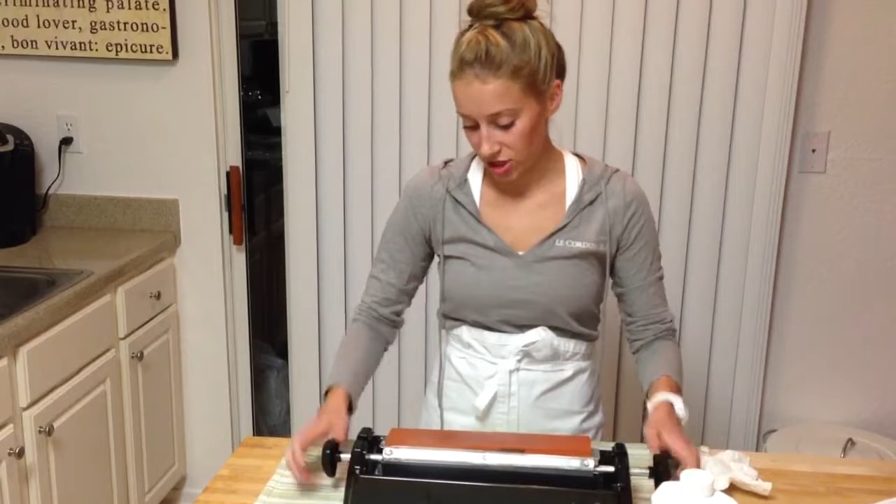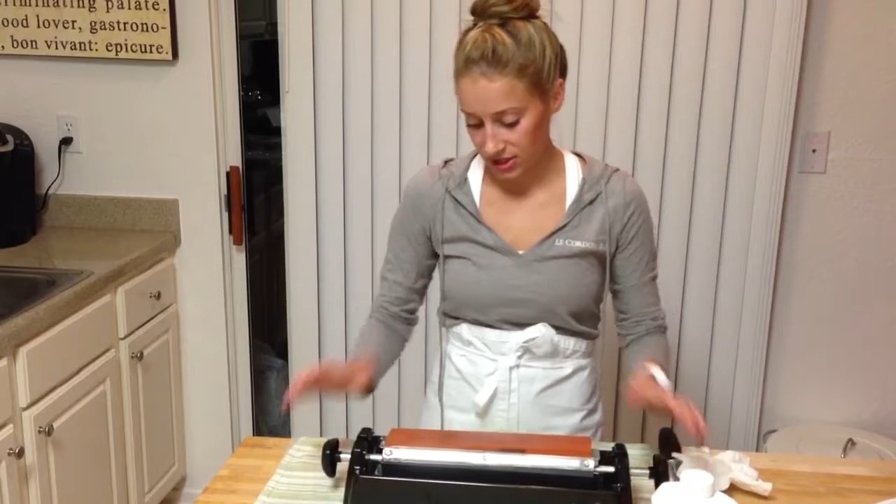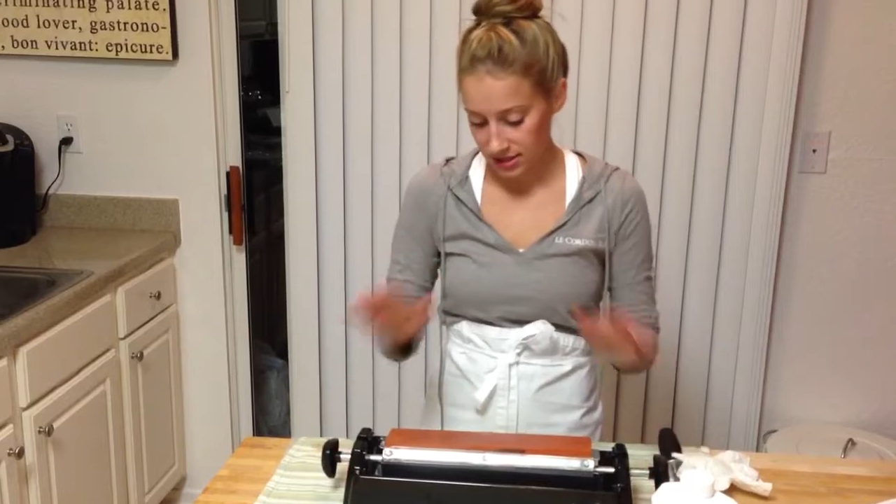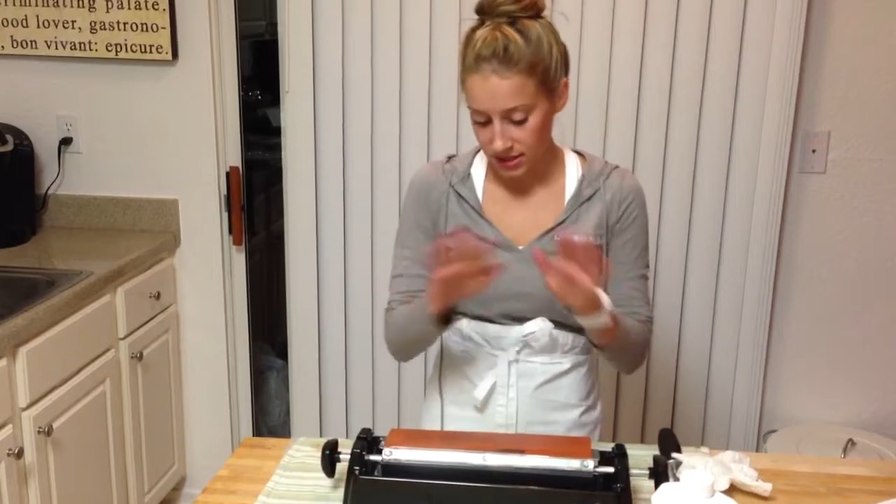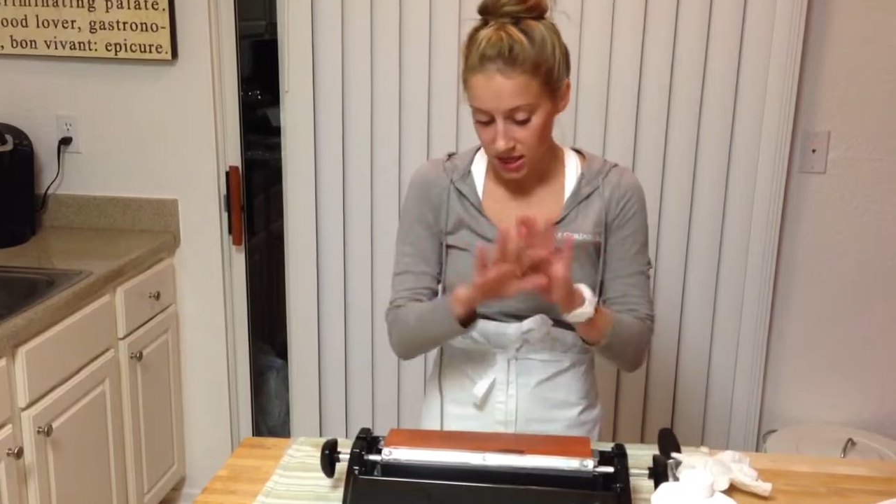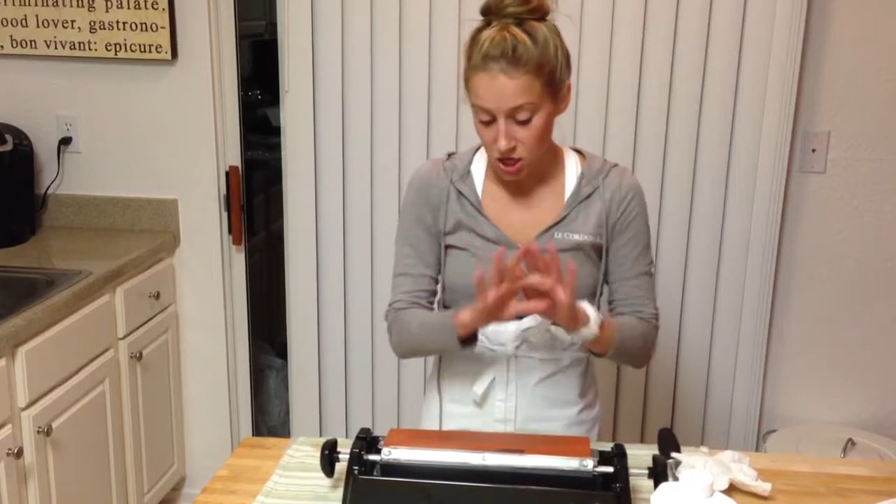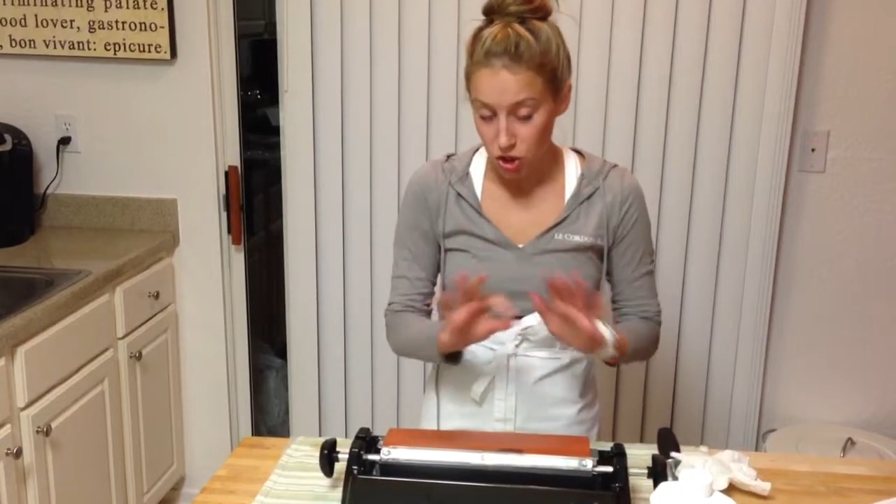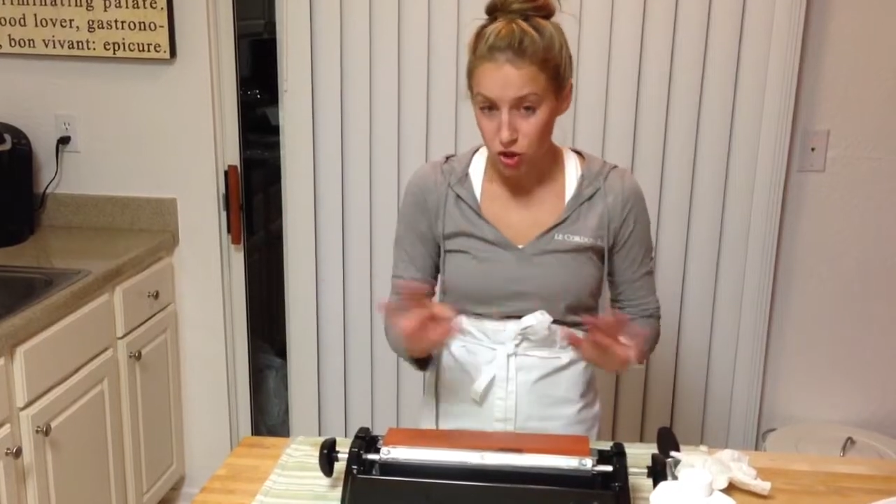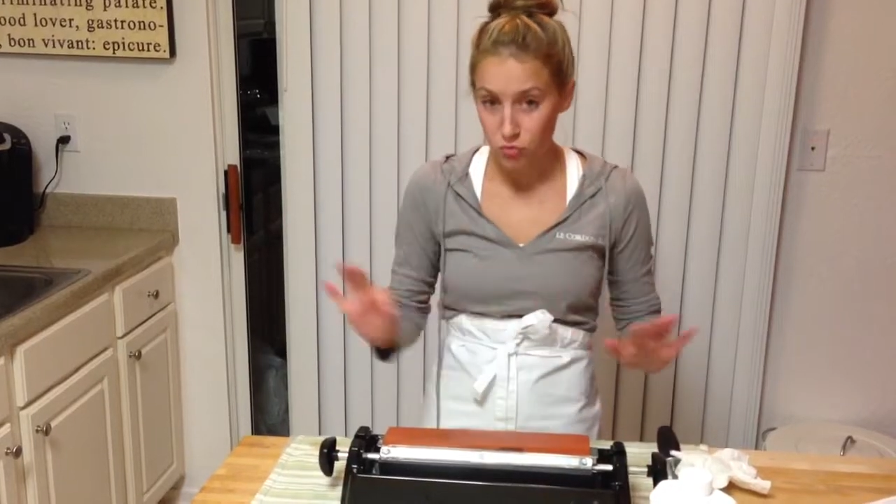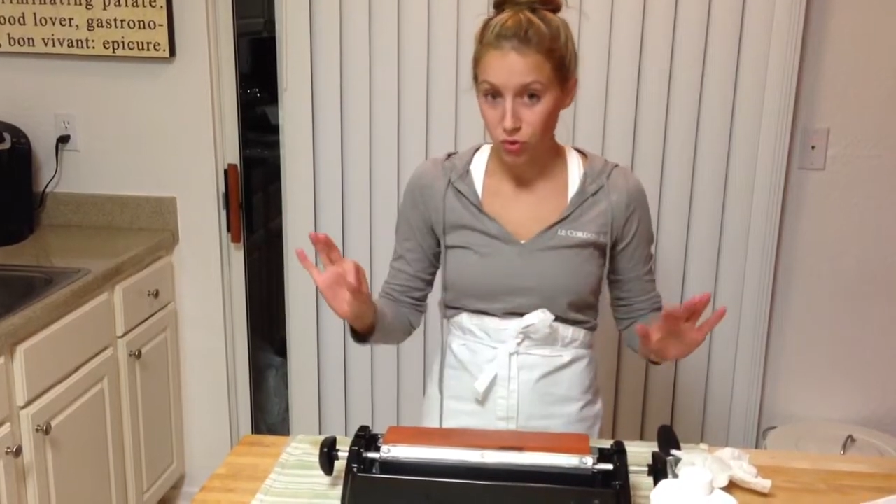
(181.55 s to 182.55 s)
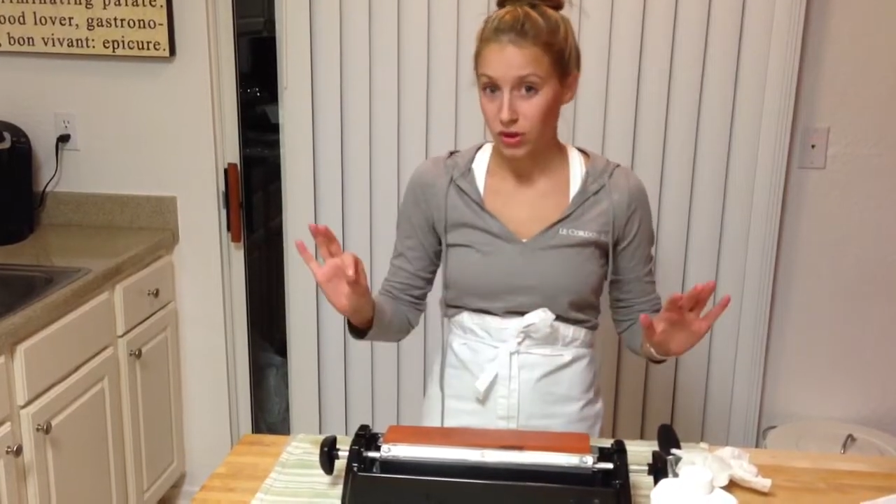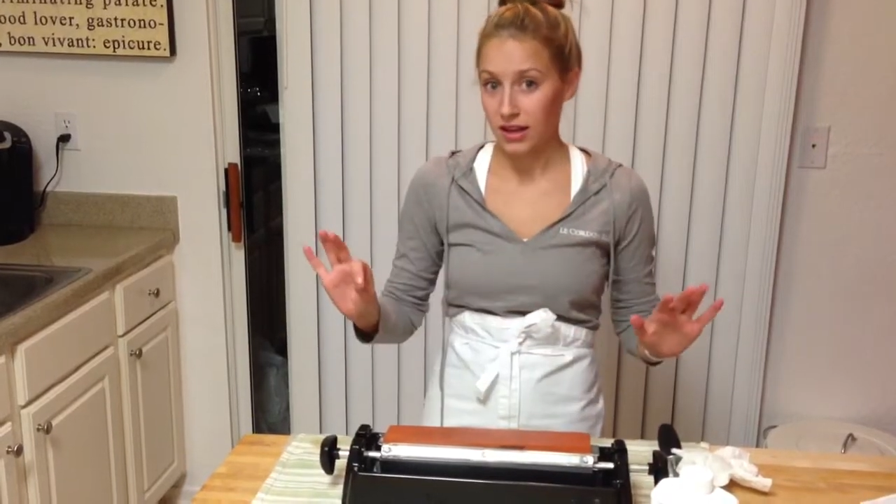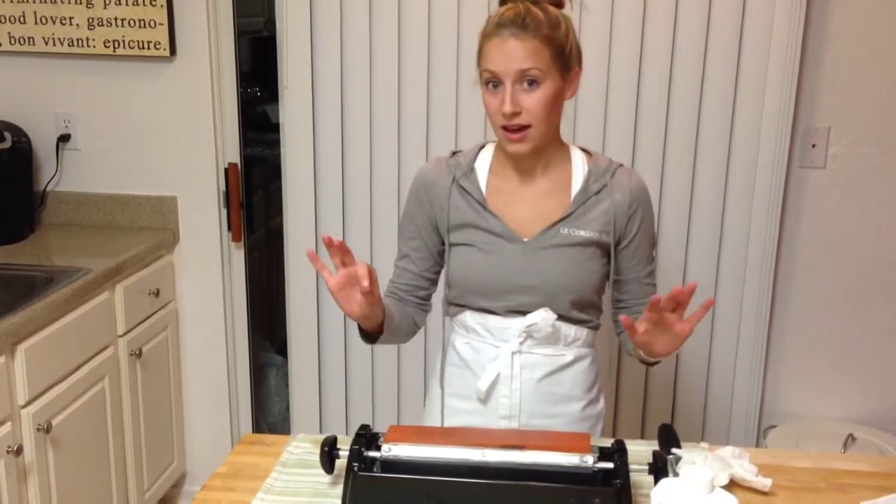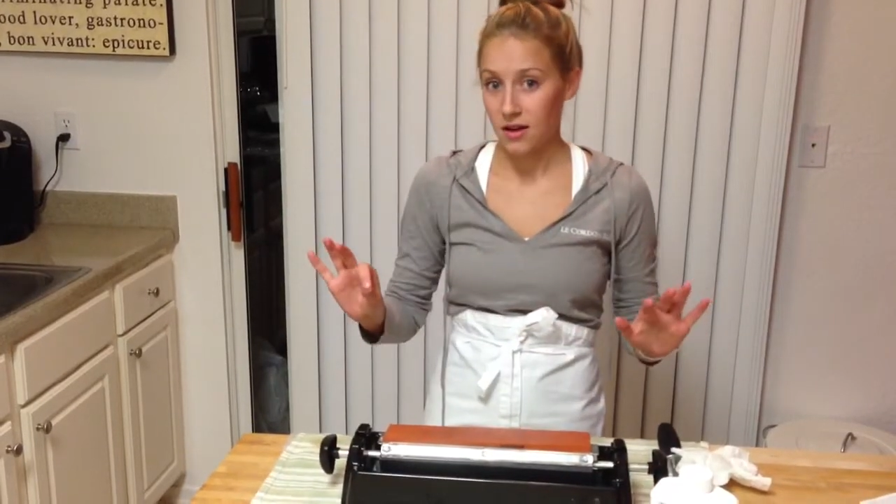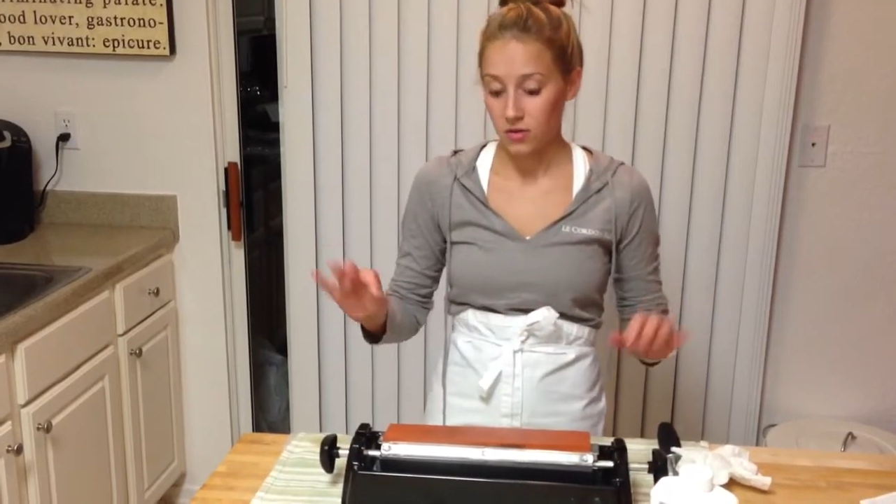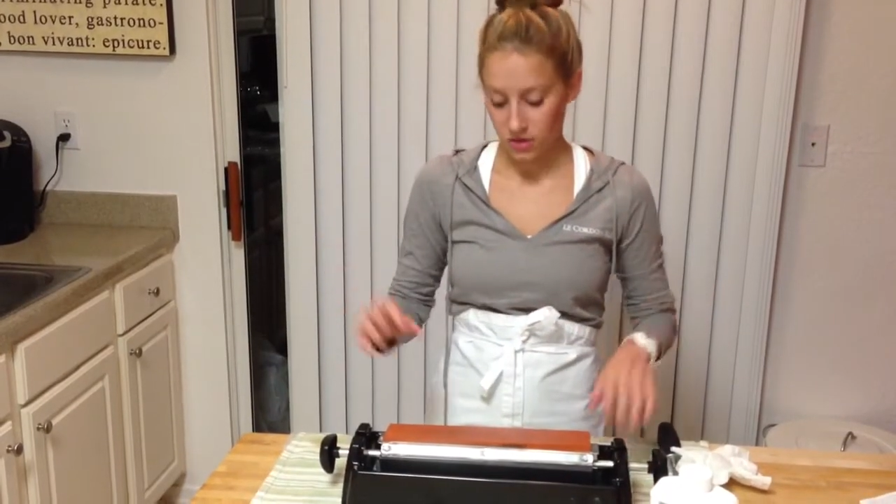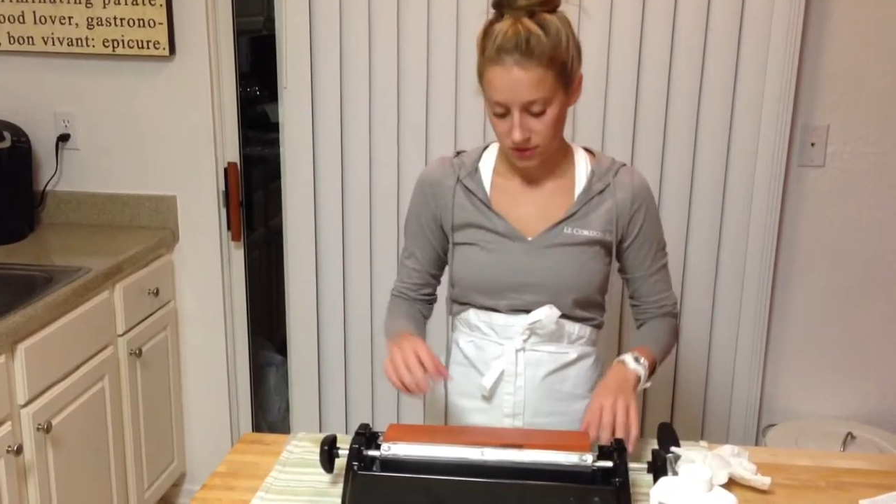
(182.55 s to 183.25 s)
just smoothing out,